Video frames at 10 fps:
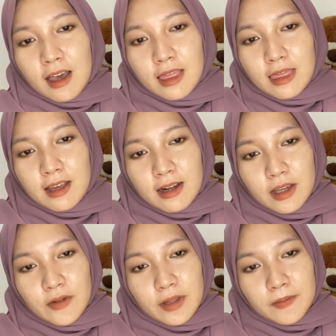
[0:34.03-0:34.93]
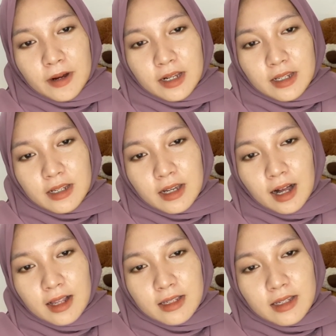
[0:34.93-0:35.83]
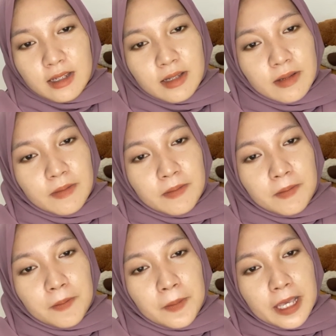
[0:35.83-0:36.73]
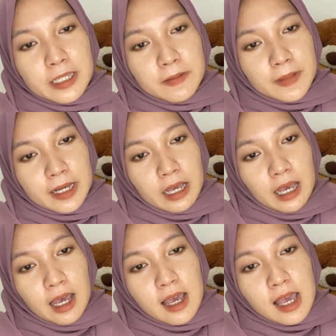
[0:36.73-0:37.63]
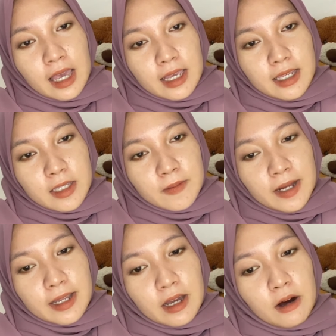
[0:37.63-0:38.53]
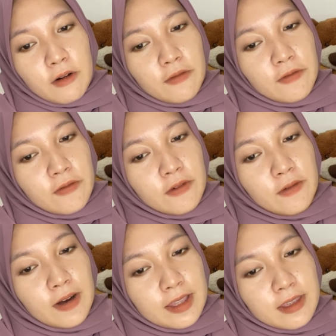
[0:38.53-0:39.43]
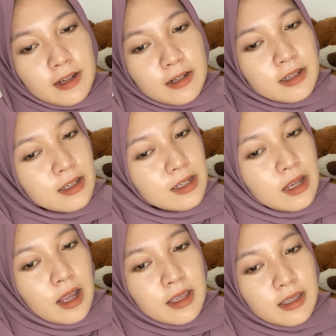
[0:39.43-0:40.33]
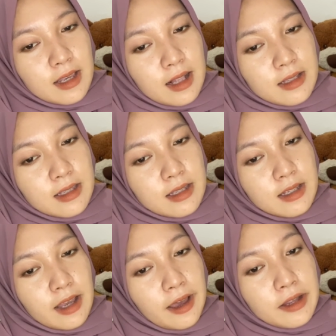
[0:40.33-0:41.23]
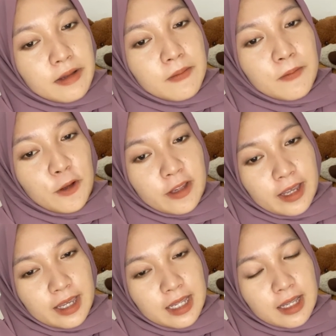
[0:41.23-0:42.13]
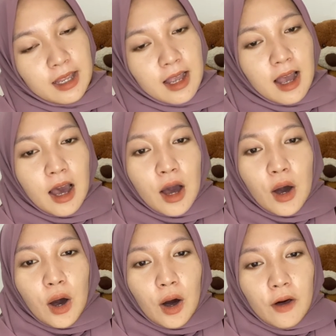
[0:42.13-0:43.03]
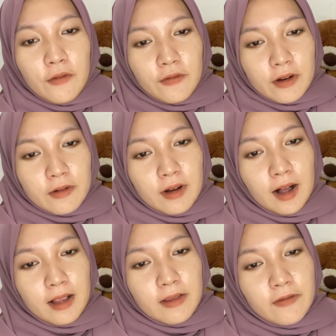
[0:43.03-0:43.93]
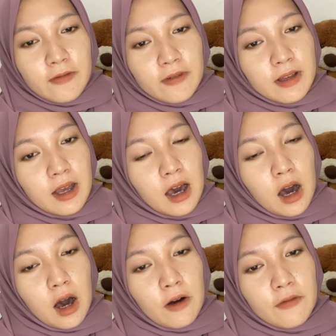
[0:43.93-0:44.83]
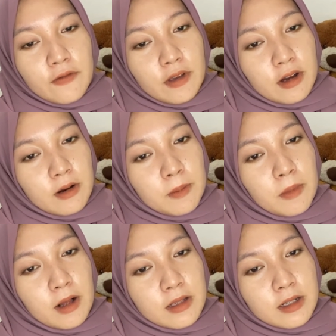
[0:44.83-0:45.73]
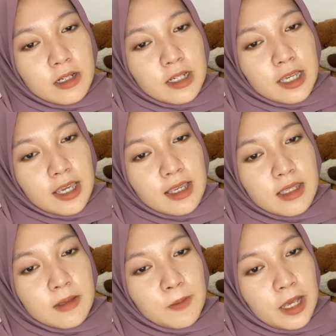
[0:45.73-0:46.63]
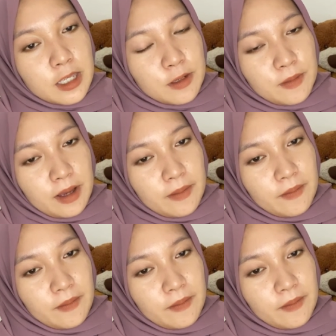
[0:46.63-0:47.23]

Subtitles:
The liquid part called plasma is made of water, salts, and protein. Over half of your bulk is plasma.